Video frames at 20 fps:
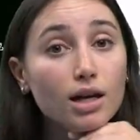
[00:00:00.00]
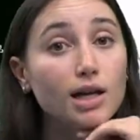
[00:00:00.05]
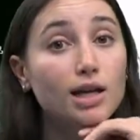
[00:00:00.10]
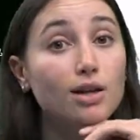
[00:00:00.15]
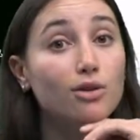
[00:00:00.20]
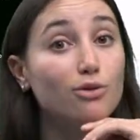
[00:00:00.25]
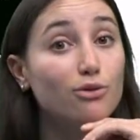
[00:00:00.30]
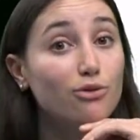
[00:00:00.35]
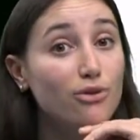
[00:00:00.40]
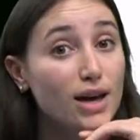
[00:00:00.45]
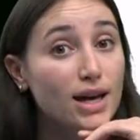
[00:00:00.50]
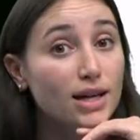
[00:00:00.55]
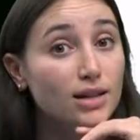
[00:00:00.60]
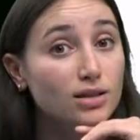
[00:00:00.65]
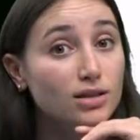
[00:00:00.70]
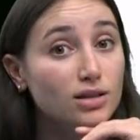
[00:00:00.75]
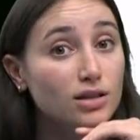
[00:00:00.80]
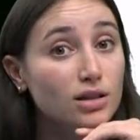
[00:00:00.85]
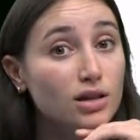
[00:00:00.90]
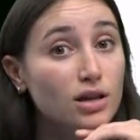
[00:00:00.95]
In
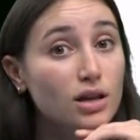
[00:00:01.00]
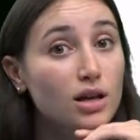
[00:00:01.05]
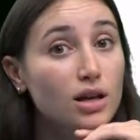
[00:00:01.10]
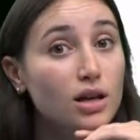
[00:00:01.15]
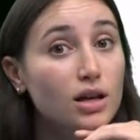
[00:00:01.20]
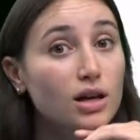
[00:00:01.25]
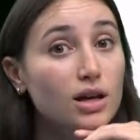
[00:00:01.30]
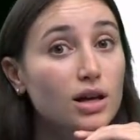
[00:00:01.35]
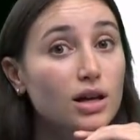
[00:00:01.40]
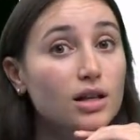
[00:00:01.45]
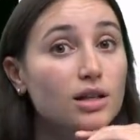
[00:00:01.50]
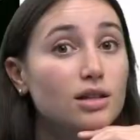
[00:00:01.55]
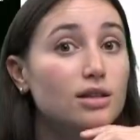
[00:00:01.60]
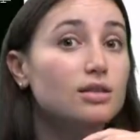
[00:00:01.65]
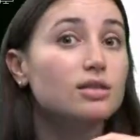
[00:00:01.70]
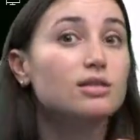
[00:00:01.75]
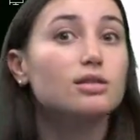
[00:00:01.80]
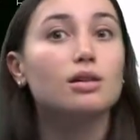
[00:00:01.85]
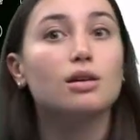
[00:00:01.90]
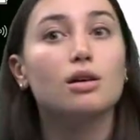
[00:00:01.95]
fact, it
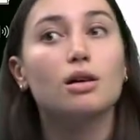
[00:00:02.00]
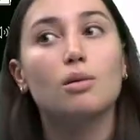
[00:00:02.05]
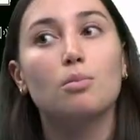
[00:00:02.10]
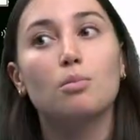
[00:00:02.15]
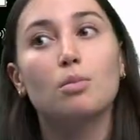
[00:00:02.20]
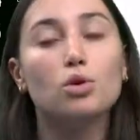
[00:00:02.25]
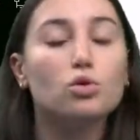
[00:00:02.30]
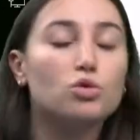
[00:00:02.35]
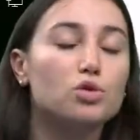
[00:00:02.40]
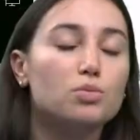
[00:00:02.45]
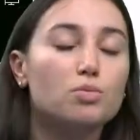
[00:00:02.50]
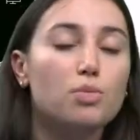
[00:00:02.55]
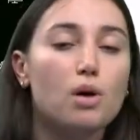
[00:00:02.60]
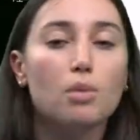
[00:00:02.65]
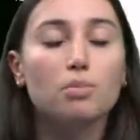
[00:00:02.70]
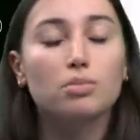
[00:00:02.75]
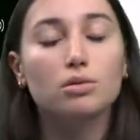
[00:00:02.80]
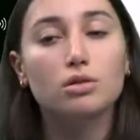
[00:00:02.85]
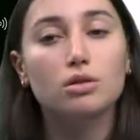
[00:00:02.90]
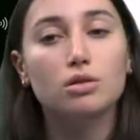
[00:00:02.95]
is the most
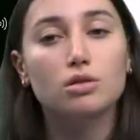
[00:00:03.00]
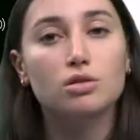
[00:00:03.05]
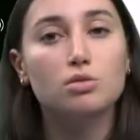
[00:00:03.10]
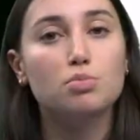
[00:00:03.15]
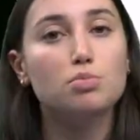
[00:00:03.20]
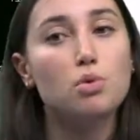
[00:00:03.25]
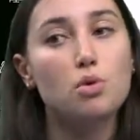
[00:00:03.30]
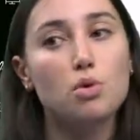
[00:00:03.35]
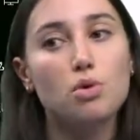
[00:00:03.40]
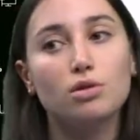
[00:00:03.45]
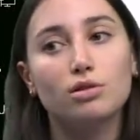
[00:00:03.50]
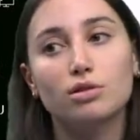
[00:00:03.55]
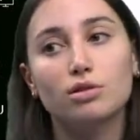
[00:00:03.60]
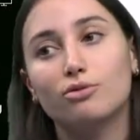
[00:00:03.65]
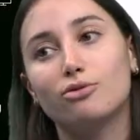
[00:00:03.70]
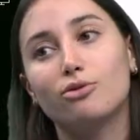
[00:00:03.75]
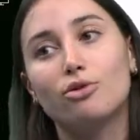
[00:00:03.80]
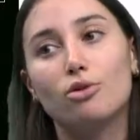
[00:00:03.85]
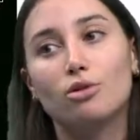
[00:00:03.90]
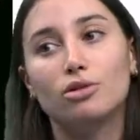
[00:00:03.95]
popular sport
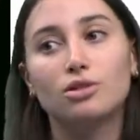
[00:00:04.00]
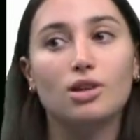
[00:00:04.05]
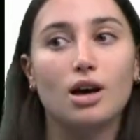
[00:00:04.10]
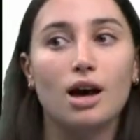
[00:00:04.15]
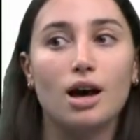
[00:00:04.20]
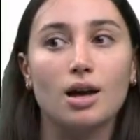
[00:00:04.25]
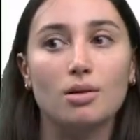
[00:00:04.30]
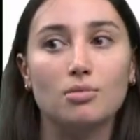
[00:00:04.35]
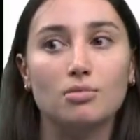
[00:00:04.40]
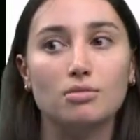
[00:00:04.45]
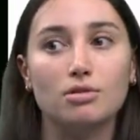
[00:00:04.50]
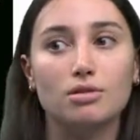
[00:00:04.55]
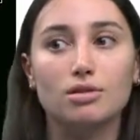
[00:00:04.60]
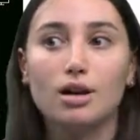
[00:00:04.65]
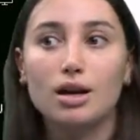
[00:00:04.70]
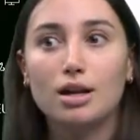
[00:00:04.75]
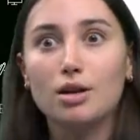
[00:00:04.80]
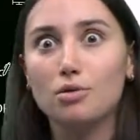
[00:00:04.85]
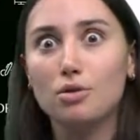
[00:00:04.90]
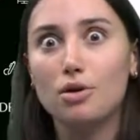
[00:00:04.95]
of all times.
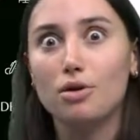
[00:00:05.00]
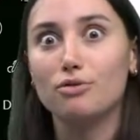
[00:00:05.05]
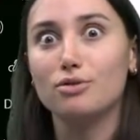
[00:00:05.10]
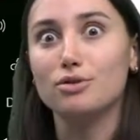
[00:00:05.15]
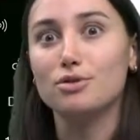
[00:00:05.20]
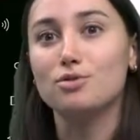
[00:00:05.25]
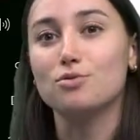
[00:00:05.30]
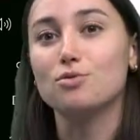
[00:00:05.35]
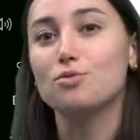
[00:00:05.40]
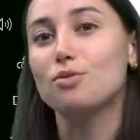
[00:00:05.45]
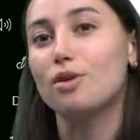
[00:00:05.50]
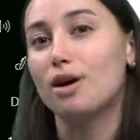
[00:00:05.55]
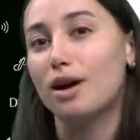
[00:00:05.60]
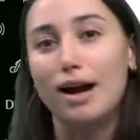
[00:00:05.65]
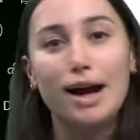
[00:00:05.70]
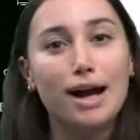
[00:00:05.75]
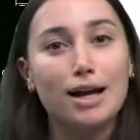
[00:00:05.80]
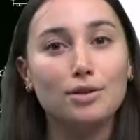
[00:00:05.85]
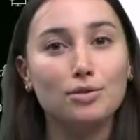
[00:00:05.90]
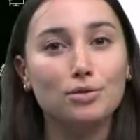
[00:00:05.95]
I don't know if it's true.
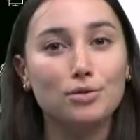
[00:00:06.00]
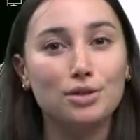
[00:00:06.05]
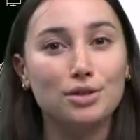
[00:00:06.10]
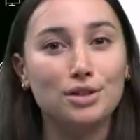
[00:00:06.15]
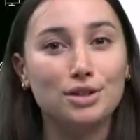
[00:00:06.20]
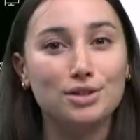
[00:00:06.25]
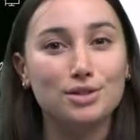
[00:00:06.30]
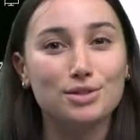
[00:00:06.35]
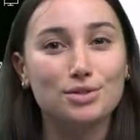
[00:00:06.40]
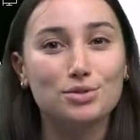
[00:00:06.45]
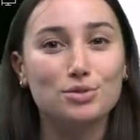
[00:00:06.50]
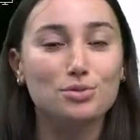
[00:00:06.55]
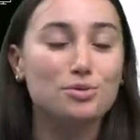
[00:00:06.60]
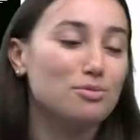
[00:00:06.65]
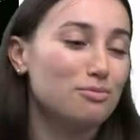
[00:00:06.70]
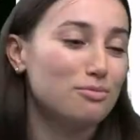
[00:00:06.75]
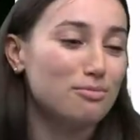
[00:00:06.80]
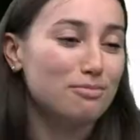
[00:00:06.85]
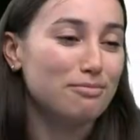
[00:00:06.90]
I don't think it's true.